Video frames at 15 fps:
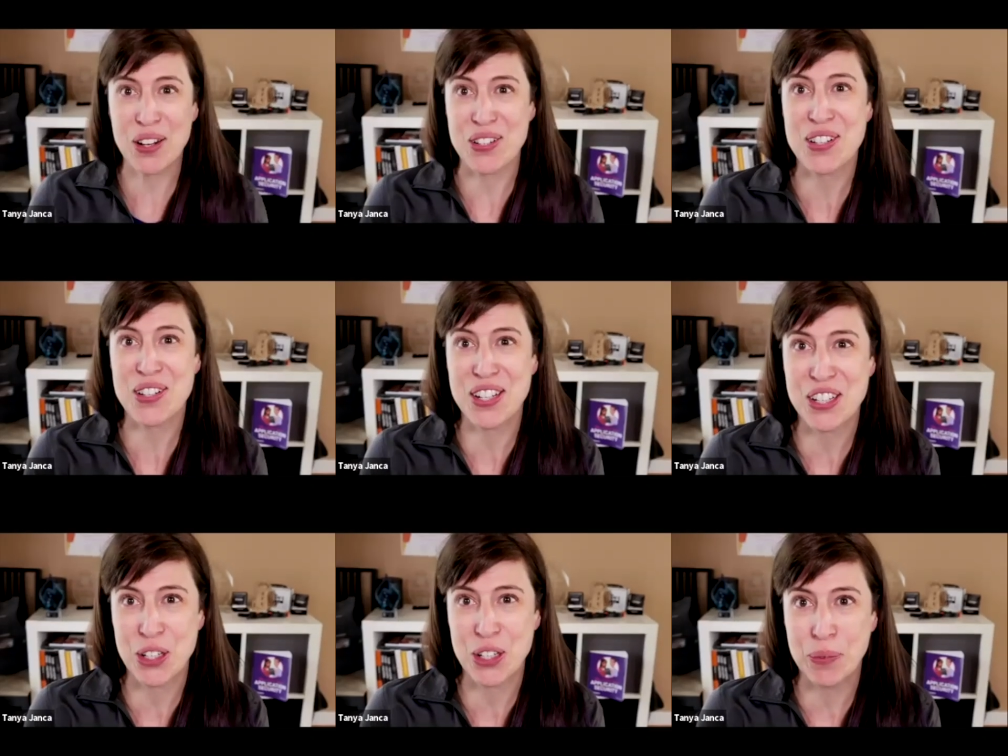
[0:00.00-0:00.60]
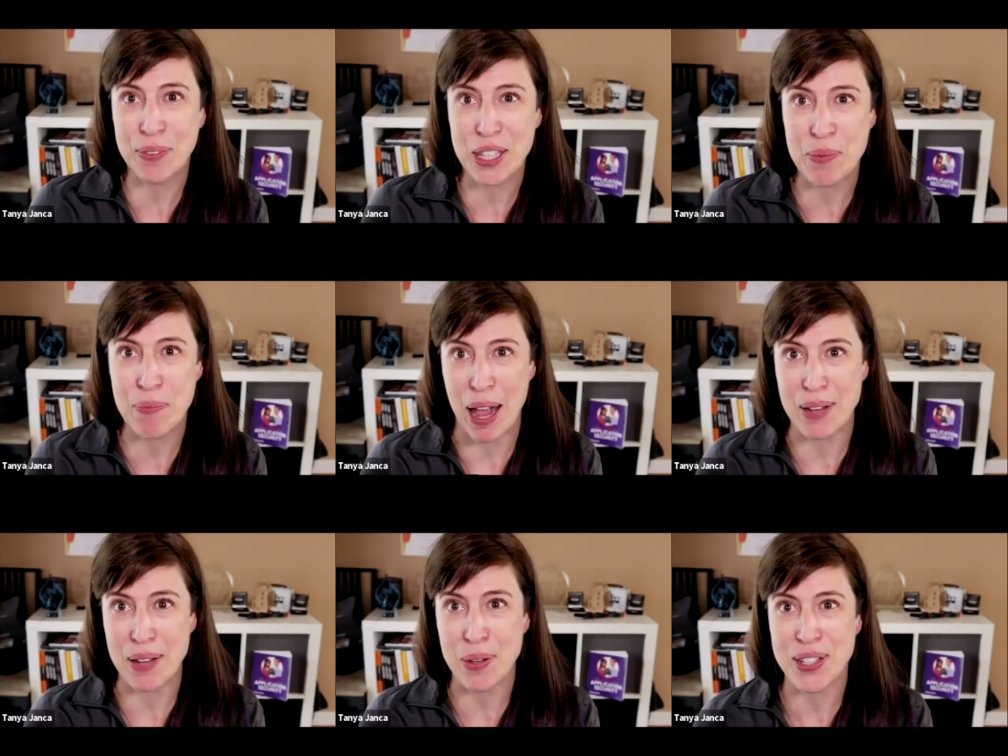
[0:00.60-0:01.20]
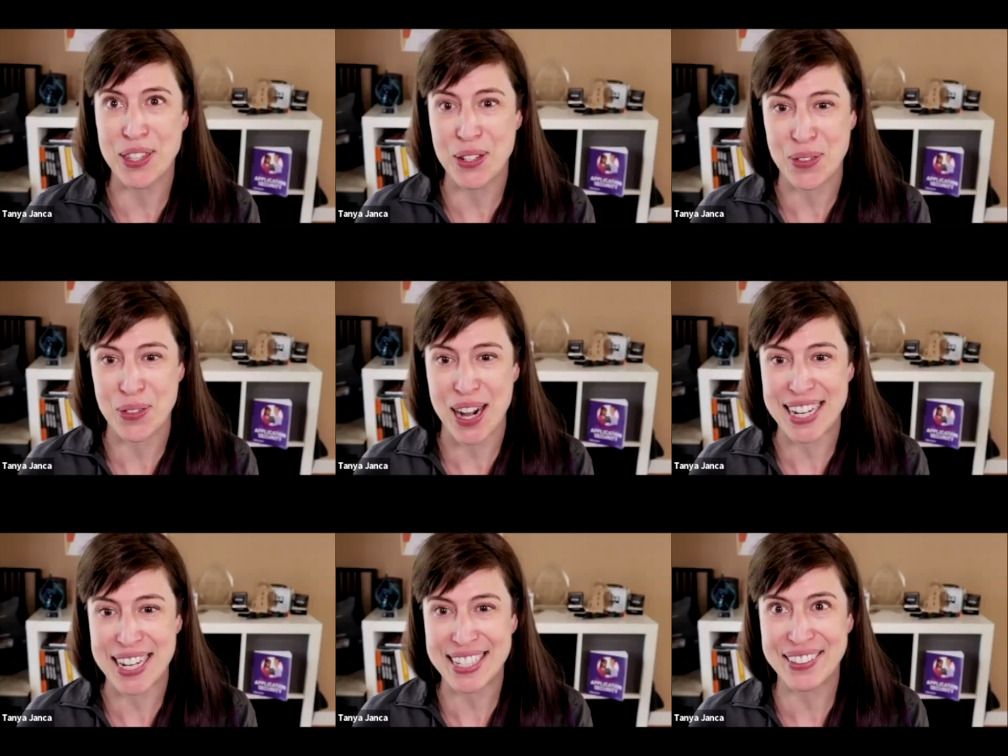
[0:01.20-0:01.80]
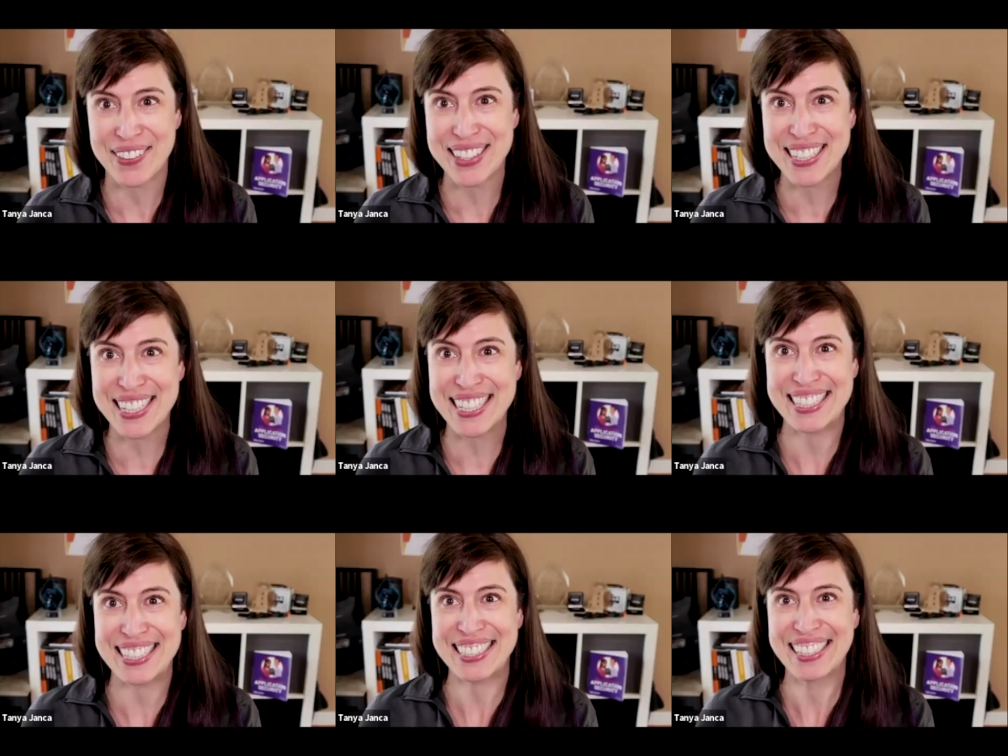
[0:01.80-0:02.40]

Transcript: you going to show me the Bible with the dragon on it?